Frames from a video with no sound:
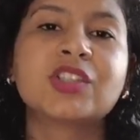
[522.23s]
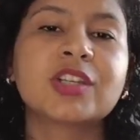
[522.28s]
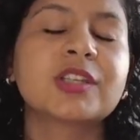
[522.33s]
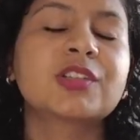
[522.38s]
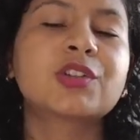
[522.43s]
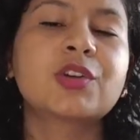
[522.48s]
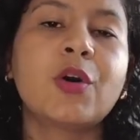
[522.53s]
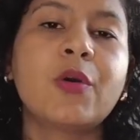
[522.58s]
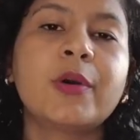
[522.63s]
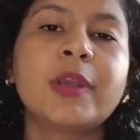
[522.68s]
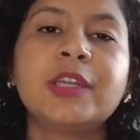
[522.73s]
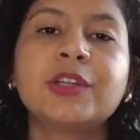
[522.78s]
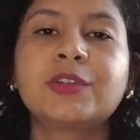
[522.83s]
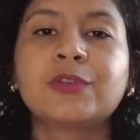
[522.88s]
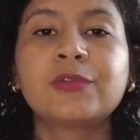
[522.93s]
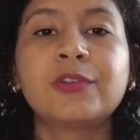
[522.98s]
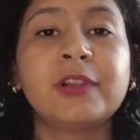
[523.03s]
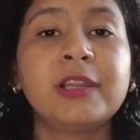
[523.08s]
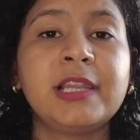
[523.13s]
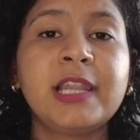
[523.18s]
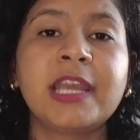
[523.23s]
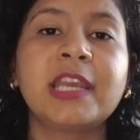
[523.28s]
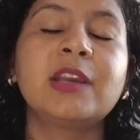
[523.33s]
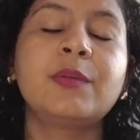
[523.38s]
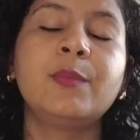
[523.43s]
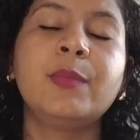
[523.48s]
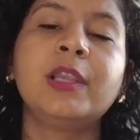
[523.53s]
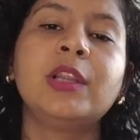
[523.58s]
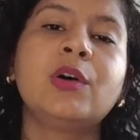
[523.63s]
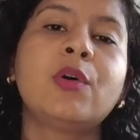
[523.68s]
just go into the
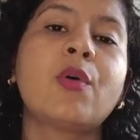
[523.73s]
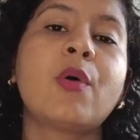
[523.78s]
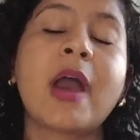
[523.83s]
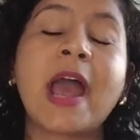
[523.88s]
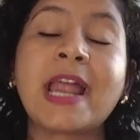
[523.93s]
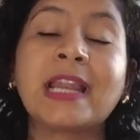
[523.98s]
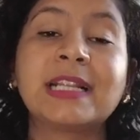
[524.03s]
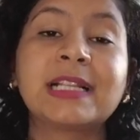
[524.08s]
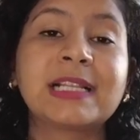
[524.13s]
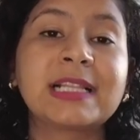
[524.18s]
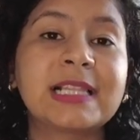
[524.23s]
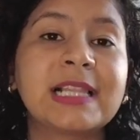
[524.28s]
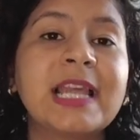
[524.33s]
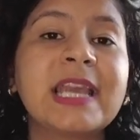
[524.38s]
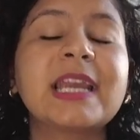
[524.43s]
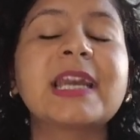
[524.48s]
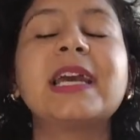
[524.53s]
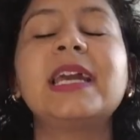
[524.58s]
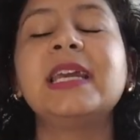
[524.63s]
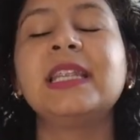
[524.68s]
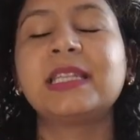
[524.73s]
link below and click.